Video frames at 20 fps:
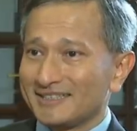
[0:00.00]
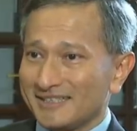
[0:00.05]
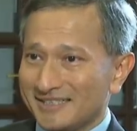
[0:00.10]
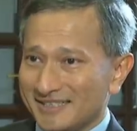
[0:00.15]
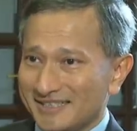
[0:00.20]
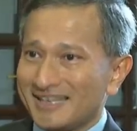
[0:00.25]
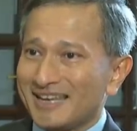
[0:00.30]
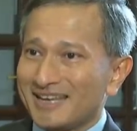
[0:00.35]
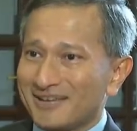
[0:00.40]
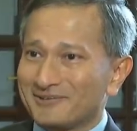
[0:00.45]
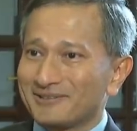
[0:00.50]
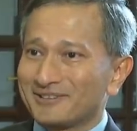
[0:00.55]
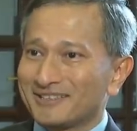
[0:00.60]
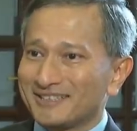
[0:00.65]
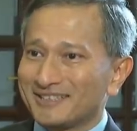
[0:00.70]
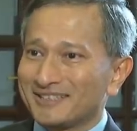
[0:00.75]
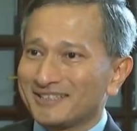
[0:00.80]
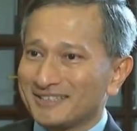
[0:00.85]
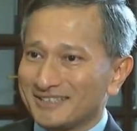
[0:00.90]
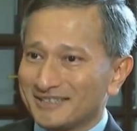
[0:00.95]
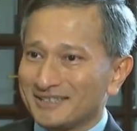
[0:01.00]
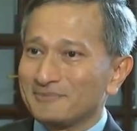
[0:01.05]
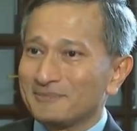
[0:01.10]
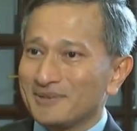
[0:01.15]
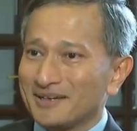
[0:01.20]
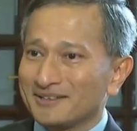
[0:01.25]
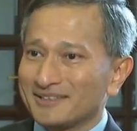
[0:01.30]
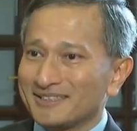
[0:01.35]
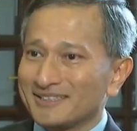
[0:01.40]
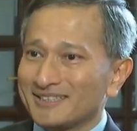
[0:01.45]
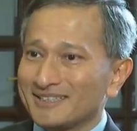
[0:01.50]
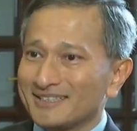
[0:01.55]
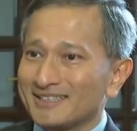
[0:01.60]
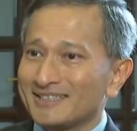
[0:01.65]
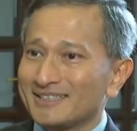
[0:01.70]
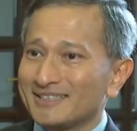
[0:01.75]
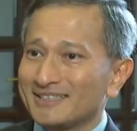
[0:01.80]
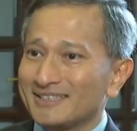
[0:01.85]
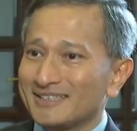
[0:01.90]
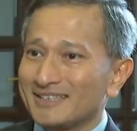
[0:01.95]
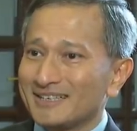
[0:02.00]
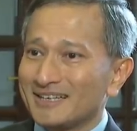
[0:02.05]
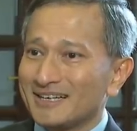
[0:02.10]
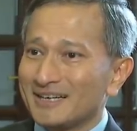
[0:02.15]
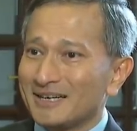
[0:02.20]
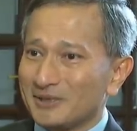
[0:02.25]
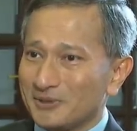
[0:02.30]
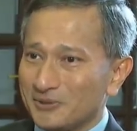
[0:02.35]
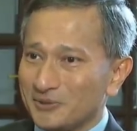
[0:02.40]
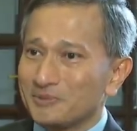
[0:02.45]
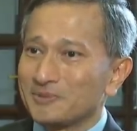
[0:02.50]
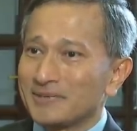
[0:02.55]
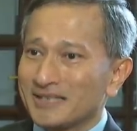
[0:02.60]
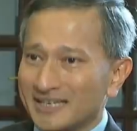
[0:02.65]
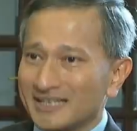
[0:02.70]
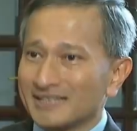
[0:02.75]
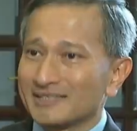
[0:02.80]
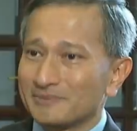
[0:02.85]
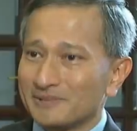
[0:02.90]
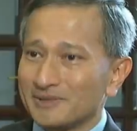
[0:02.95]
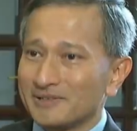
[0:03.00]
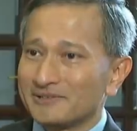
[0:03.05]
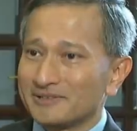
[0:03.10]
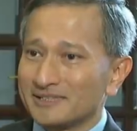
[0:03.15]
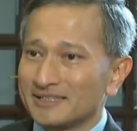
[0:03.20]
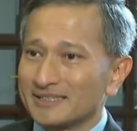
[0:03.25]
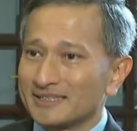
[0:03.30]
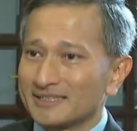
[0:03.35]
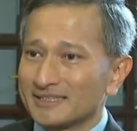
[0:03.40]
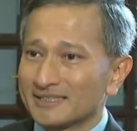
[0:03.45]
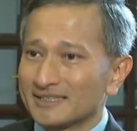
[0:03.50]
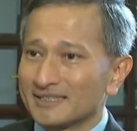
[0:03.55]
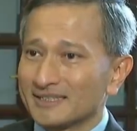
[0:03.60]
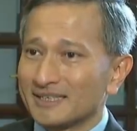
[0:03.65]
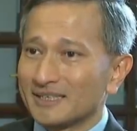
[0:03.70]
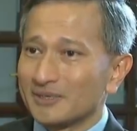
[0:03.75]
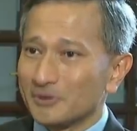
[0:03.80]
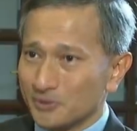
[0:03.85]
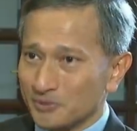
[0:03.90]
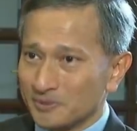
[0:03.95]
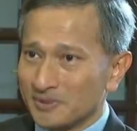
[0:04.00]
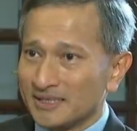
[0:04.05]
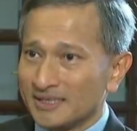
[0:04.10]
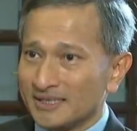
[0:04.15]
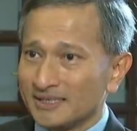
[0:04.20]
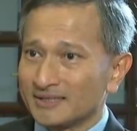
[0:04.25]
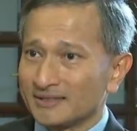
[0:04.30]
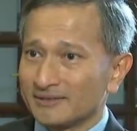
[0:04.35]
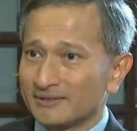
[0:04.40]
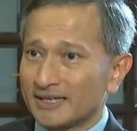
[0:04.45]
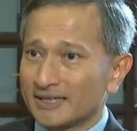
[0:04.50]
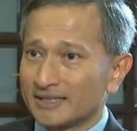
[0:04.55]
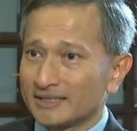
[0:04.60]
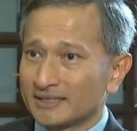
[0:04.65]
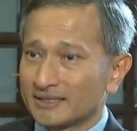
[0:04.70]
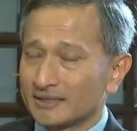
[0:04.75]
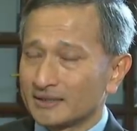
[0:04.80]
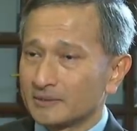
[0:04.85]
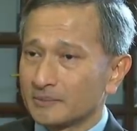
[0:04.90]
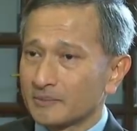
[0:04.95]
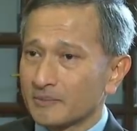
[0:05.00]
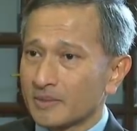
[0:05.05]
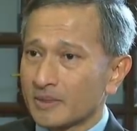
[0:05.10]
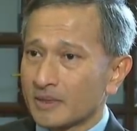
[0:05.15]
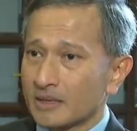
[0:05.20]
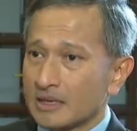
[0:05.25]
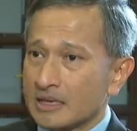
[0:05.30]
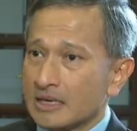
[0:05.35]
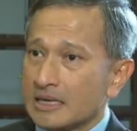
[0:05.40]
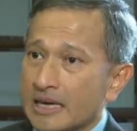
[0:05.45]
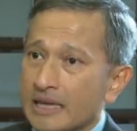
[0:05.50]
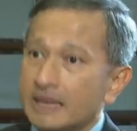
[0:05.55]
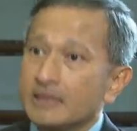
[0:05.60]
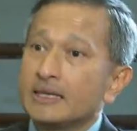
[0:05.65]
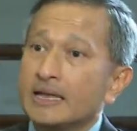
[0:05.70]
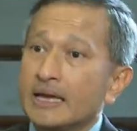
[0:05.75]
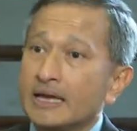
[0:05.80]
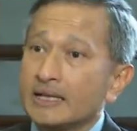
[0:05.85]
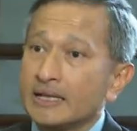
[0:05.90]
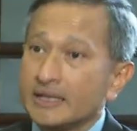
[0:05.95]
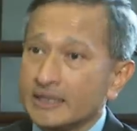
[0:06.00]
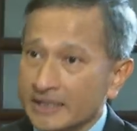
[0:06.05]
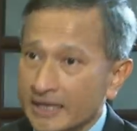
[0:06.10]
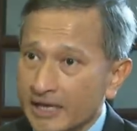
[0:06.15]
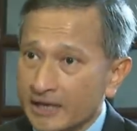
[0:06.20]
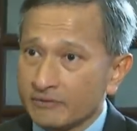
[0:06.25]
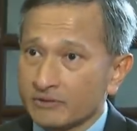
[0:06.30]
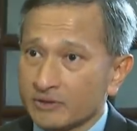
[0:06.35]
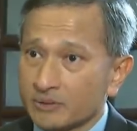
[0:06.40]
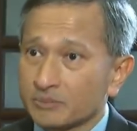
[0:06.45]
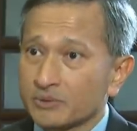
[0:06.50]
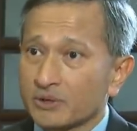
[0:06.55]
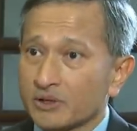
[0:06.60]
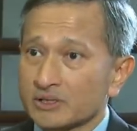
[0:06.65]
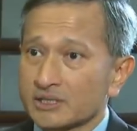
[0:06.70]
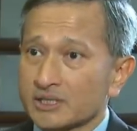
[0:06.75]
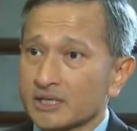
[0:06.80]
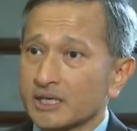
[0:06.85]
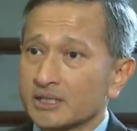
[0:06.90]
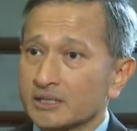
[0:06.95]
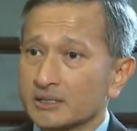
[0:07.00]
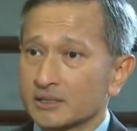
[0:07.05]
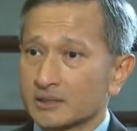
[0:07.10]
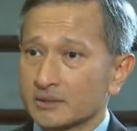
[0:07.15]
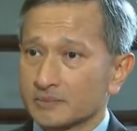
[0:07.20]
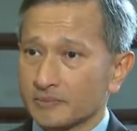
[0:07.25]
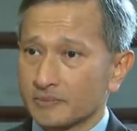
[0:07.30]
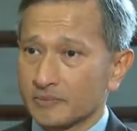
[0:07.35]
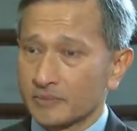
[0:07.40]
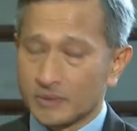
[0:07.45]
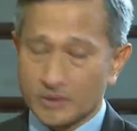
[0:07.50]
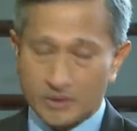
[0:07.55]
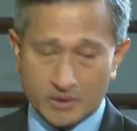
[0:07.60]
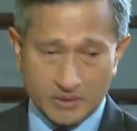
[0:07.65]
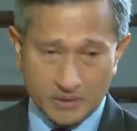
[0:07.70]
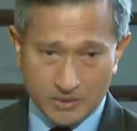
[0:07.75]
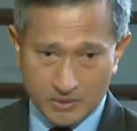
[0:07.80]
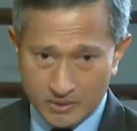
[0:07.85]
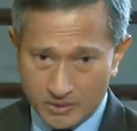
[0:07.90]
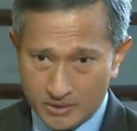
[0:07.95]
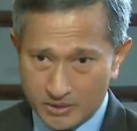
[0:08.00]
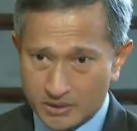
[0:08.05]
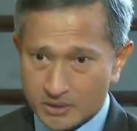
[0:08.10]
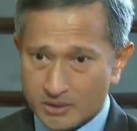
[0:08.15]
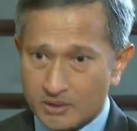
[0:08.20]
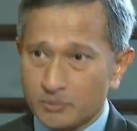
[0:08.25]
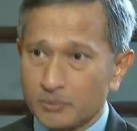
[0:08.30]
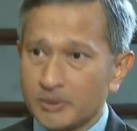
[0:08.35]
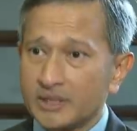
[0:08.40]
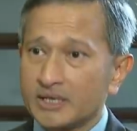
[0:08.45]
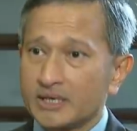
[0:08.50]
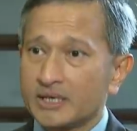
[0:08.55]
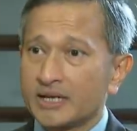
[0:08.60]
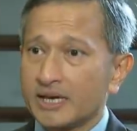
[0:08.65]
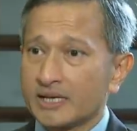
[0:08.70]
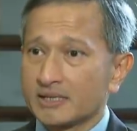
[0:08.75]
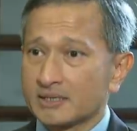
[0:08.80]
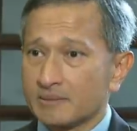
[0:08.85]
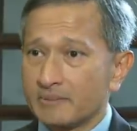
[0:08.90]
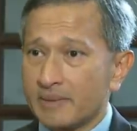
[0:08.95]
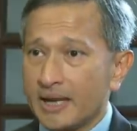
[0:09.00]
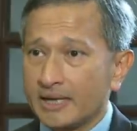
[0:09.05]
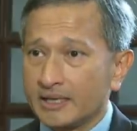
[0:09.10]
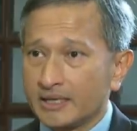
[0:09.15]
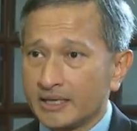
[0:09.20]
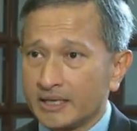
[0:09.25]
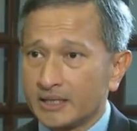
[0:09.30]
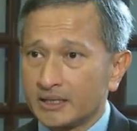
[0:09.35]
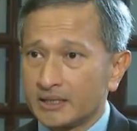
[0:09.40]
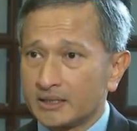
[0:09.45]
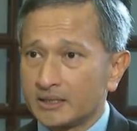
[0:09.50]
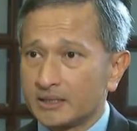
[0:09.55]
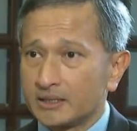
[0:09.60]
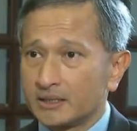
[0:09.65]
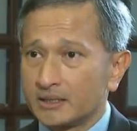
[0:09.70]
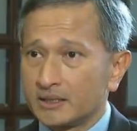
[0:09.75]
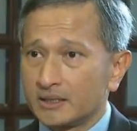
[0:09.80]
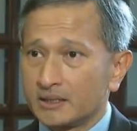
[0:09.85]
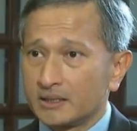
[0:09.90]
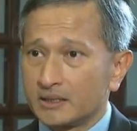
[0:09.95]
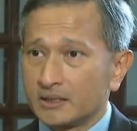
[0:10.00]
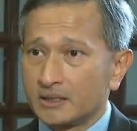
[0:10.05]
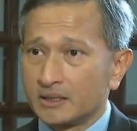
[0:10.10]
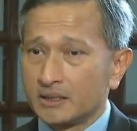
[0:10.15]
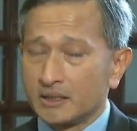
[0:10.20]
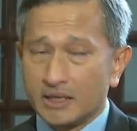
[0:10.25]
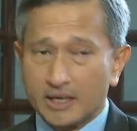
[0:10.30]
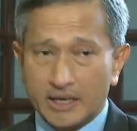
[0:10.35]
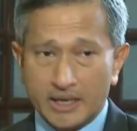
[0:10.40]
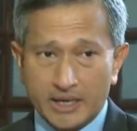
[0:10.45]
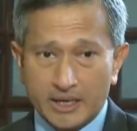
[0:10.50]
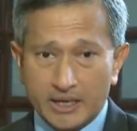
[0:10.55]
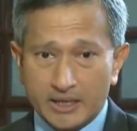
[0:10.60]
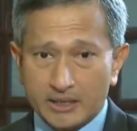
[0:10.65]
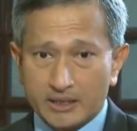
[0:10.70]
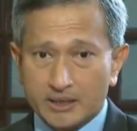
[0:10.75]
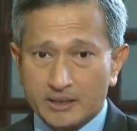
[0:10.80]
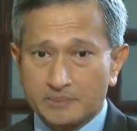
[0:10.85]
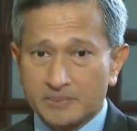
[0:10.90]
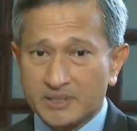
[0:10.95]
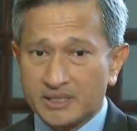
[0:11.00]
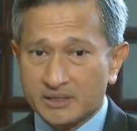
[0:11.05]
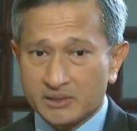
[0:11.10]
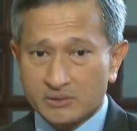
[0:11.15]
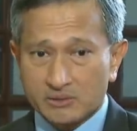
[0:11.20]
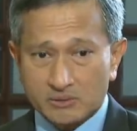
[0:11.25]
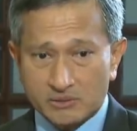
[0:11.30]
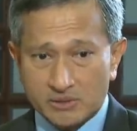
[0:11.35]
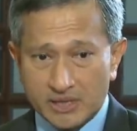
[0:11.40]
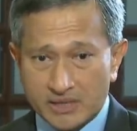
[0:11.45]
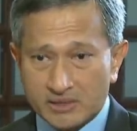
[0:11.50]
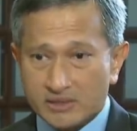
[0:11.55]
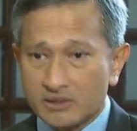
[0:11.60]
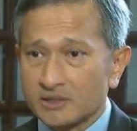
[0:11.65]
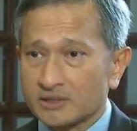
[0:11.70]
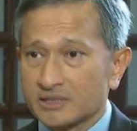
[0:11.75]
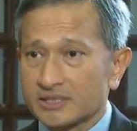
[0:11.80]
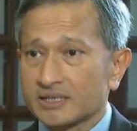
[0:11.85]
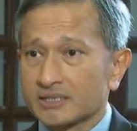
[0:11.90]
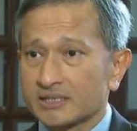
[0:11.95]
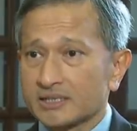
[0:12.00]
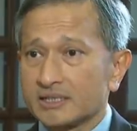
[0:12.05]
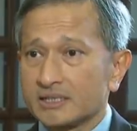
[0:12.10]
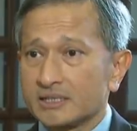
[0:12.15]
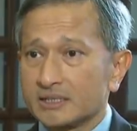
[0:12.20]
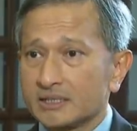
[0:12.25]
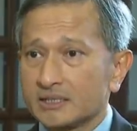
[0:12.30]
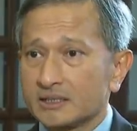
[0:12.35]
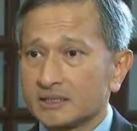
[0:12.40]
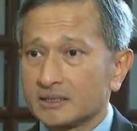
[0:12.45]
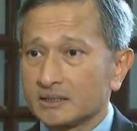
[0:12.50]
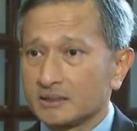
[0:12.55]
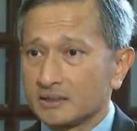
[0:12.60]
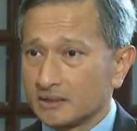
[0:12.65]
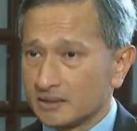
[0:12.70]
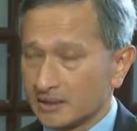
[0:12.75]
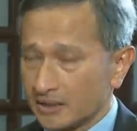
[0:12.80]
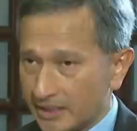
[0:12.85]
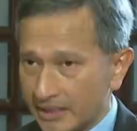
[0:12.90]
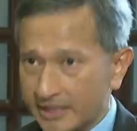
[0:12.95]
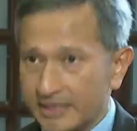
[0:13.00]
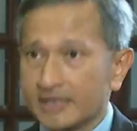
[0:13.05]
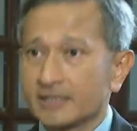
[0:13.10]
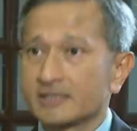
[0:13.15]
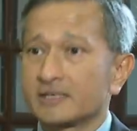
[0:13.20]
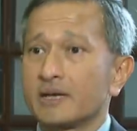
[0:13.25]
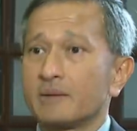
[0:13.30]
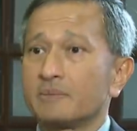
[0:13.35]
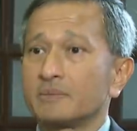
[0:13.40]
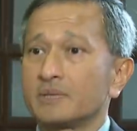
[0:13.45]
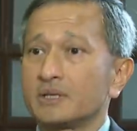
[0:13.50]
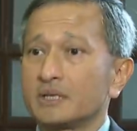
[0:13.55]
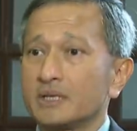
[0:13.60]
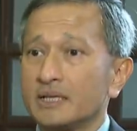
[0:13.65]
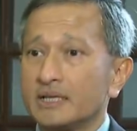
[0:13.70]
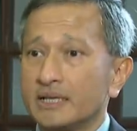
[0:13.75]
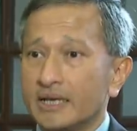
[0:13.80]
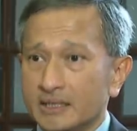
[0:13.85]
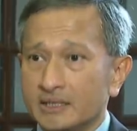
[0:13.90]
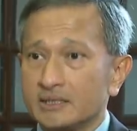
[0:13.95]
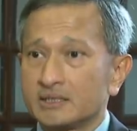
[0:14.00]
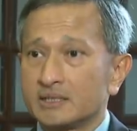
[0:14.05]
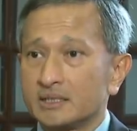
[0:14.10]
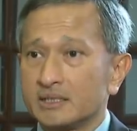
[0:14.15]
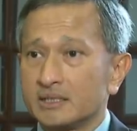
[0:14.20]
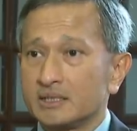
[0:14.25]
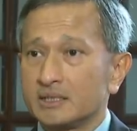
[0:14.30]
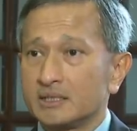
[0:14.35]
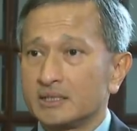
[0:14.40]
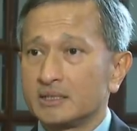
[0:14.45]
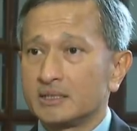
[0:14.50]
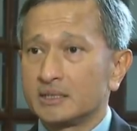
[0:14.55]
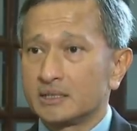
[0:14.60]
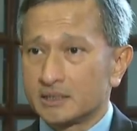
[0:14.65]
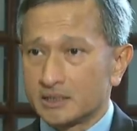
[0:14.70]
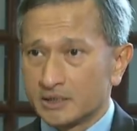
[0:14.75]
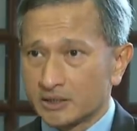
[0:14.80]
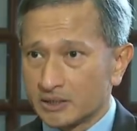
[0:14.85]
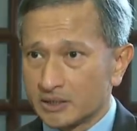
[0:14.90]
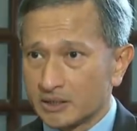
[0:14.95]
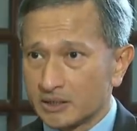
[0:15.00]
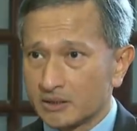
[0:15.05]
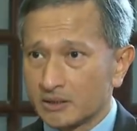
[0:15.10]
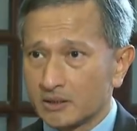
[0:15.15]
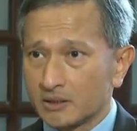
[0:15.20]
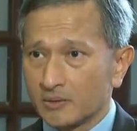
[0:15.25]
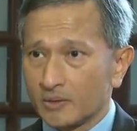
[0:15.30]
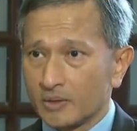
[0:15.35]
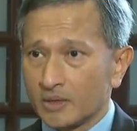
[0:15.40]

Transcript: sacred about a human experience, a human interaction. And then at the end of the process, the winner has a mandate, and the person who has not succeeded can accept that that is the decision,